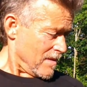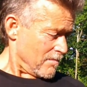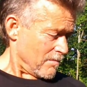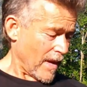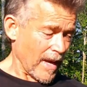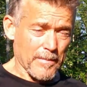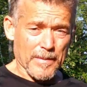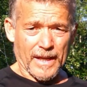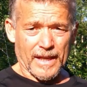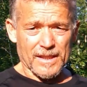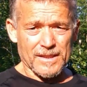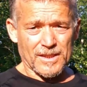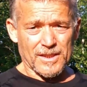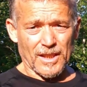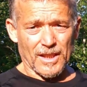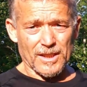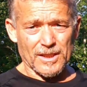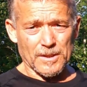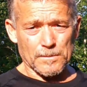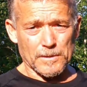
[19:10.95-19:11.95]
maybe
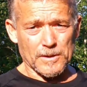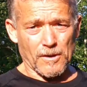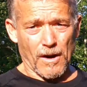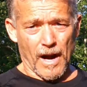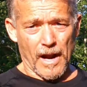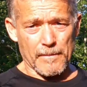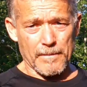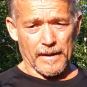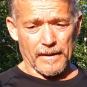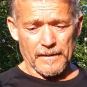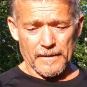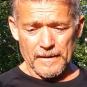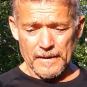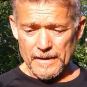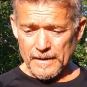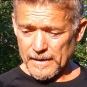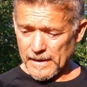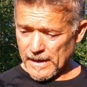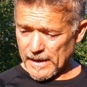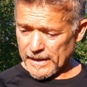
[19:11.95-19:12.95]
consider subscribing.
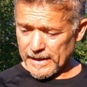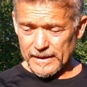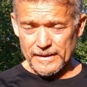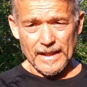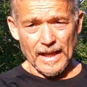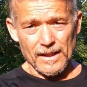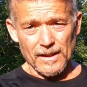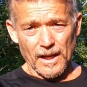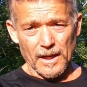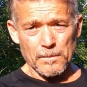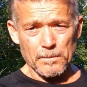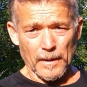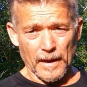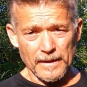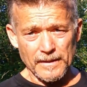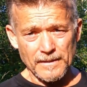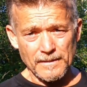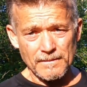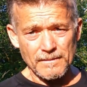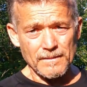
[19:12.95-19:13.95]
Hit that like
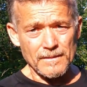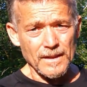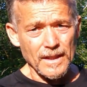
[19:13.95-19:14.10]
button.